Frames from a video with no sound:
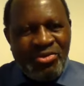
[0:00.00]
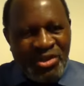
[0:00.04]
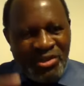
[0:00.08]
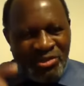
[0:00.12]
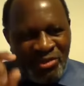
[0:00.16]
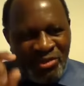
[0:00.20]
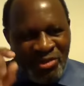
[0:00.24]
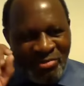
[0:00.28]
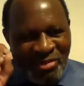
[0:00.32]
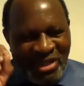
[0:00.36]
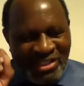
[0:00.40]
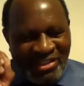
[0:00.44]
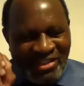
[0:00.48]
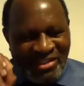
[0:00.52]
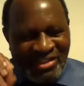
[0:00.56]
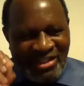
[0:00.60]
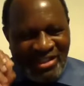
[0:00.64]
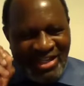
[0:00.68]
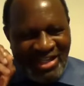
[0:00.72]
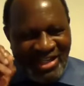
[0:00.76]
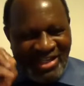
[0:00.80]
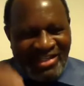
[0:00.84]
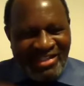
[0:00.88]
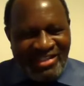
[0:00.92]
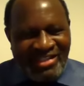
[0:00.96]
which we must
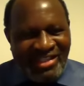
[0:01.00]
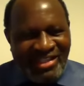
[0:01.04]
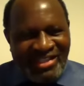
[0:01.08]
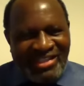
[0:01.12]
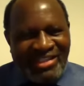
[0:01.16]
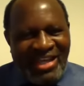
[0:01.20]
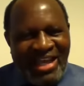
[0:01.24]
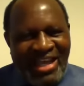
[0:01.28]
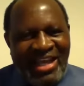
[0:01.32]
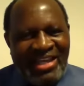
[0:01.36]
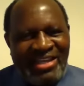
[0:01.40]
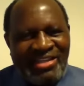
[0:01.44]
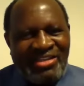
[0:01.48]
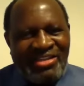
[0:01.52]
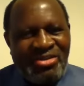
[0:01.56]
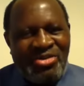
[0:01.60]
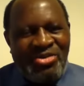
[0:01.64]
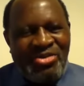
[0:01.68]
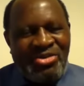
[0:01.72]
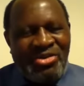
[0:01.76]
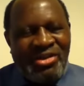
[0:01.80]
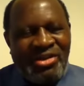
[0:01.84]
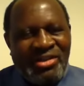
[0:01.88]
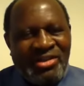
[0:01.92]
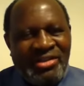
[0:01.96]
exercise
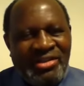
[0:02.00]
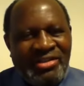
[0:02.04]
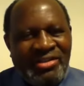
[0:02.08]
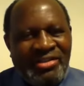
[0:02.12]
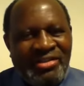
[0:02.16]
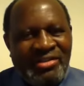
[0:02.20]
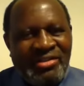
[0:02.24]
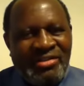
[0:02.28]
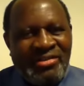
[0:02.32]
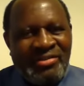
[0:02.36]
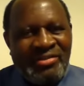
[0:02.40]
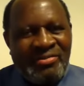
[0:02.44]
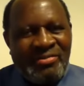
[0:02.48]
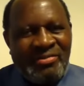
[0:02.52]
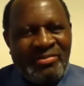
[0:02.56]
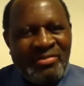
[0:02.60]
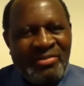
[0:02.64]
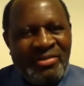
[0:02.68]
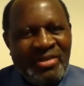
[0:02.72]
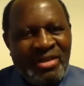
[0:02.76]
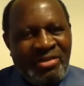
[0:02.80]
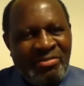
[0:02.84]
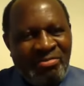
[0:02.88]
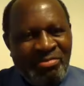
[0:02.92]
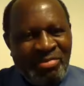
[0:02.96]
on.
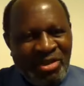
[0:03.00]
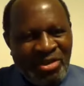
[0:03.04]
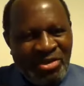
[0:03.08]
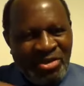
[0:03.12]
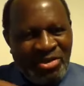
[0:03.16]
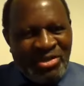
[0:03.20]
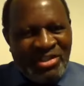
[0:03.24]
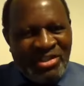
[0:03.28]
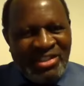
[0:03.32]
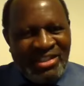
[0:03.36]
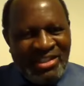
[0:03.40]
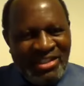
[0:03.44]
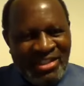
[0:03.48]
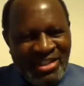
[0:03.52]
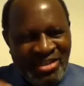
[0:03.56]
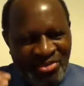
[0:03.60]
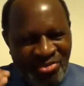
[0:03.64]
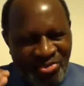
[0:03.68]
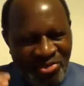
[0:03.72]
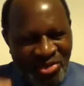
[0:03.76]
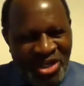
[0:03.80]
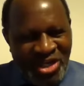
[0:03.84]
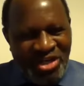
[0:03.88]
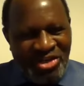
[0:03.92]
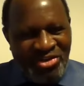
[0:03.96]
Because
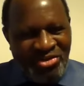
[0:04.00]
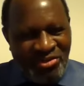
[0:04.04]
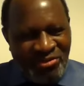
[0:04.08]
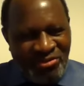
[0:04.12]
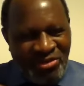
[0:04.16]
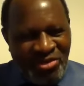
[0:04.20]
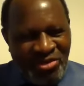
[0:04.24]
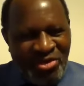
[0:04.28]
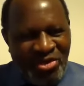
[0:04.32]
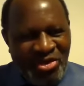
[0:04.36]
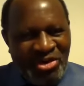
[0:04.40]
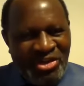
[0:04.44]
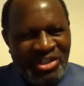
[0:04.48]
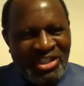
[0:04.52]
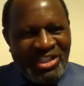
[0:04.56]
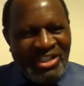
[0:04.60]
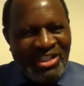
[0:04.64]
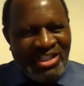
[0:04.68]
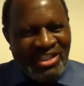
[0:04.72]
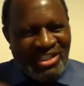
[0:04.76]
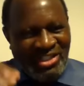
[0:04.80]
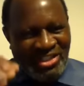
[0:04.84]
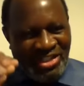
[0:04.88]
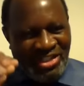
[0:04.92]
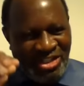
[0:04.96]
the word of
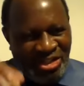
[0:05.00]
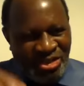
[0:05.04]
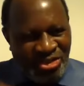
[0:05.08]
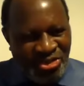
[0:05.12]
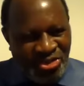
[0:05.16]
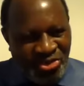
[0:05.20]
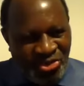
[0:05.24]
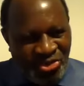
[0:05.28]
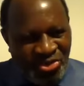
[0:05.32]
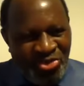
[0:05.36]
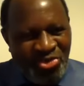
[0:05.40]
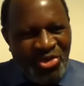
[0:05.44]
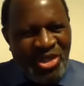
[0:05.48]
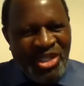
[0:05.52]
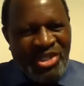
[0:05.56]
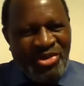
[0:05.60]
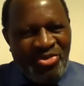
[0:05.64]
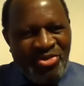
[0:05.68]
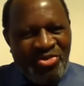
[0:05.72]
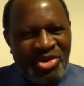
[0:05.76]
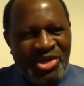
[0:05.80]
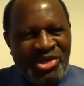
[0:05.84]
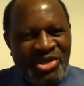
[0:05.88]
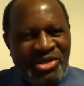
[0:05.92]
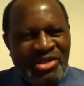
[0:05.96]
God is the
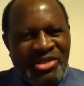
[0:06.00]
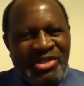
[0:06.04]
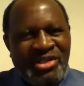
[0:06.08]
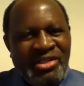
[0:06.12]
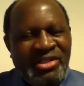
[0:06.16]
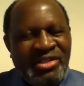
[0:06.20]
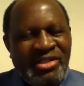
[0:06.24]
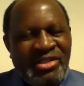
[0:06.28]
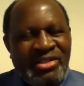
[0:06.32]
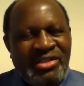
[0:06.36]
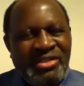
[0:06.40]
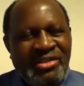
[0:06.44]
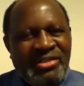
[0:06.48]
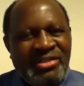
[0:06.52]
doing word.